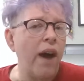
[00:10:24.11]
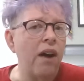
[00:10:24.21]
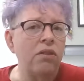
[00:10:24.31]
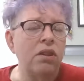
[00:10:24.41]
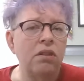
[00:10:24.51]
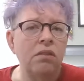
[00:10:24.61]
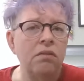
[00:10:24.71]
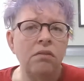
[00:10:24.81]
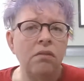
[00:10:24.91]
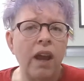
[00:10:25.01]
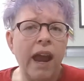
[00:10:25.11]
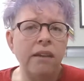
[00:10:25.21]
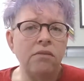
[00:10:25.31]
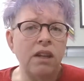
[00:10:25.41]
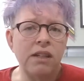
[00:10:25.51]
out
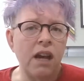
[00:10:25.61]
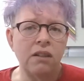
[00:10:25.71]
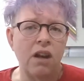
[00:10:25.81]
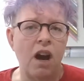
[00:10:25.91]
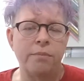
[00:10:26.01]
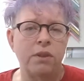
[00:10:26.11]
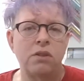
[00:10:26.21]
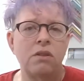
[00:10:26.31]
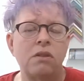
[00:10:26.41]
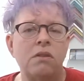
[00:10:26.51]
and conduct commerce.